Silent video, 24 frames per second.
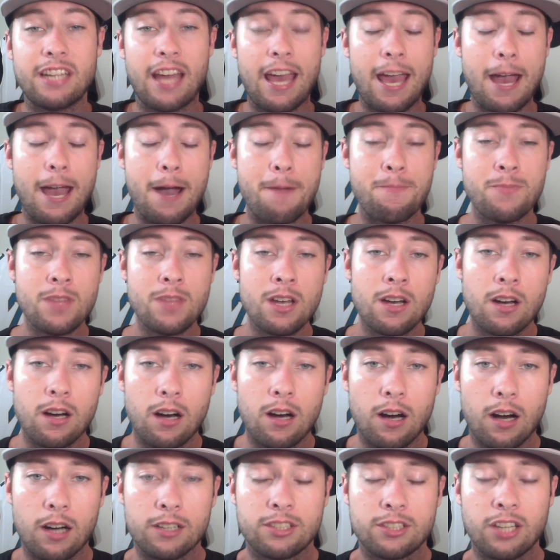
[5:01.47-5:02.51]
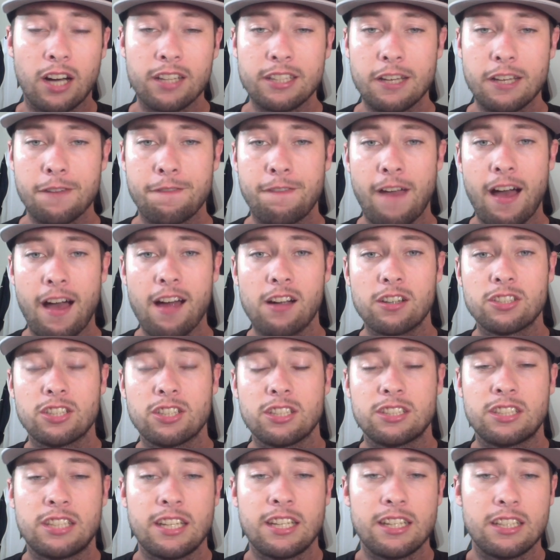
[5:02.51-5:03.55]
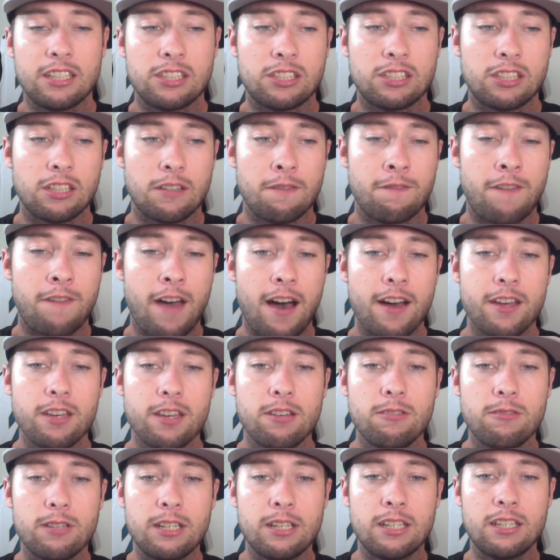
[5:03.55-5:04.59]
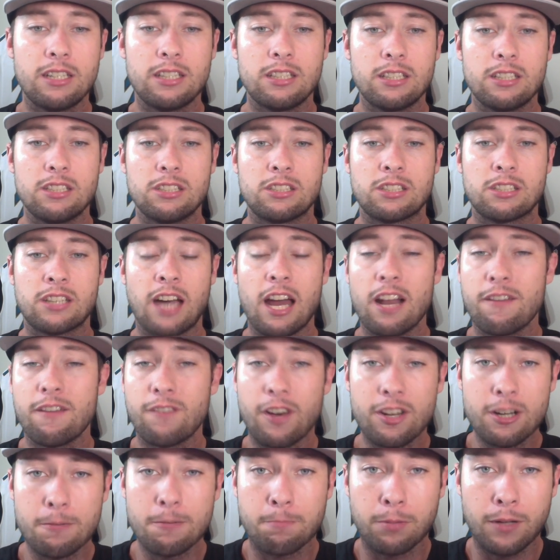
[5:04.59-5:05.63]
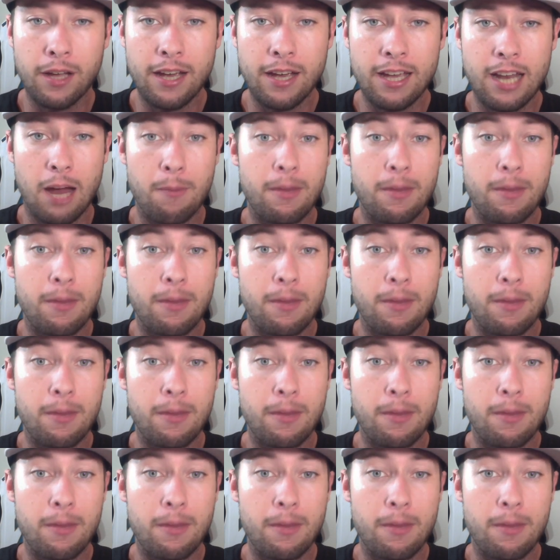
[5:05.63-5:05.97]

And Dante Fowler, just his value is kind of underplayed.